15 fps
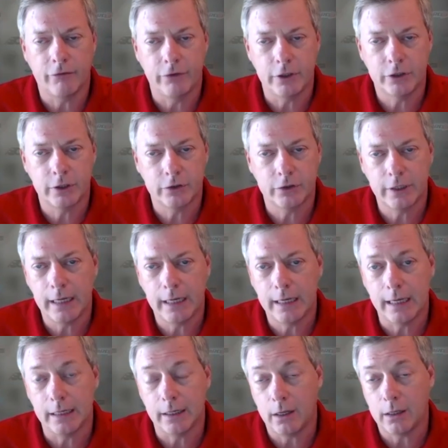efficiency,
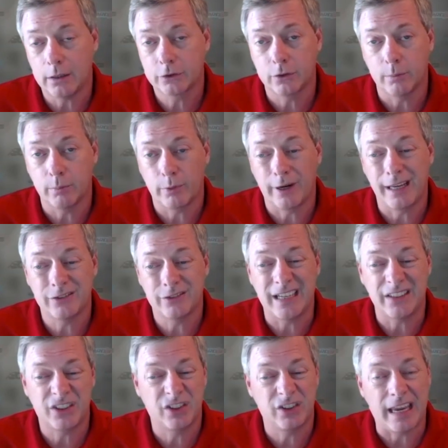and it also brings
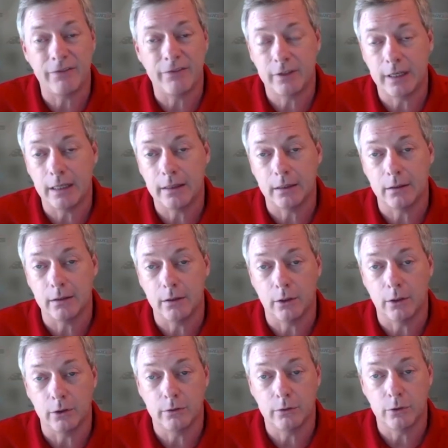that safety that, you
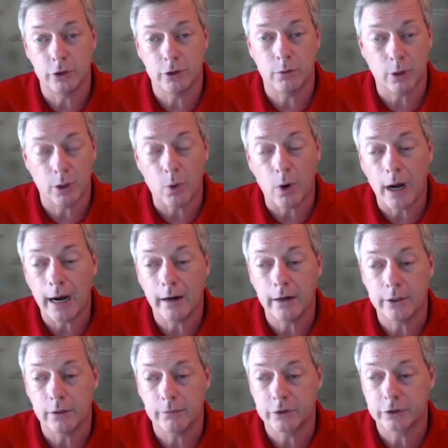know, you should require
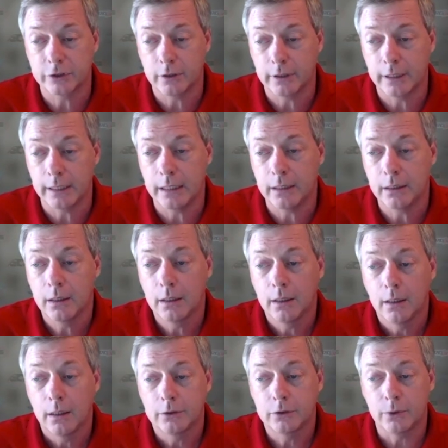in your facility.
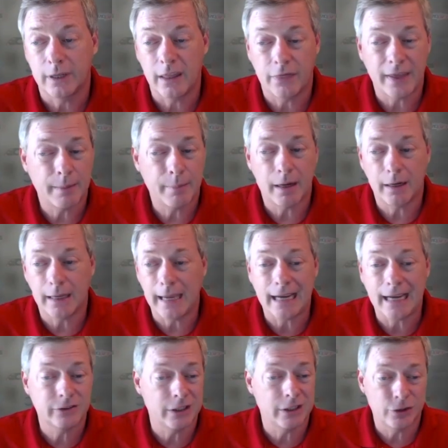So again, think about it,
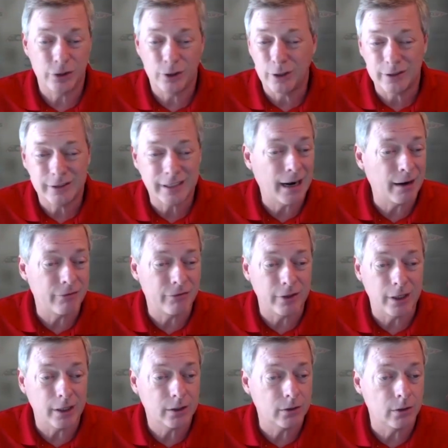accessing your entire
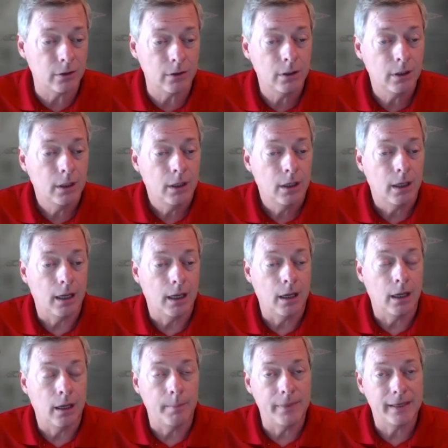vehicle.
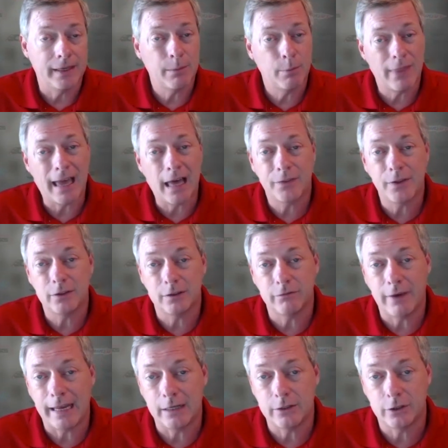And again, without these
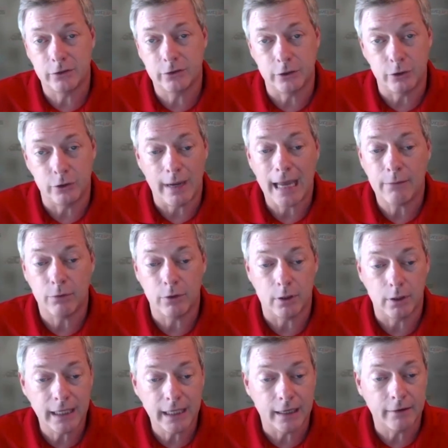advantages that you have with a
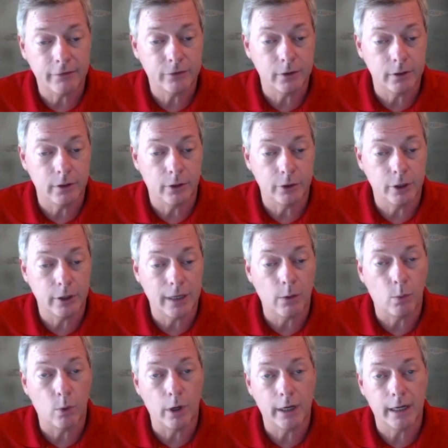lift, you know, you're
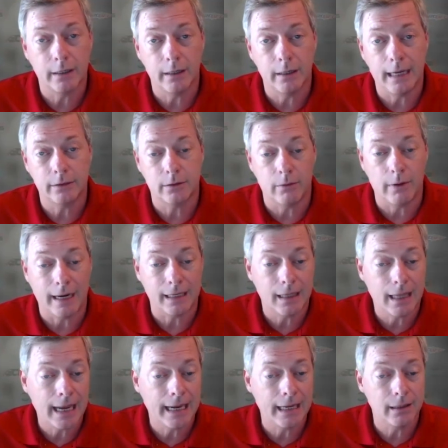not working at the right
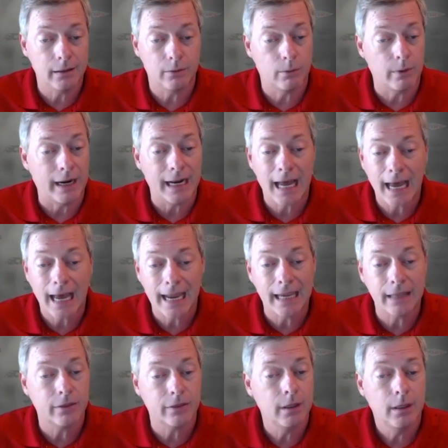light, at the right height.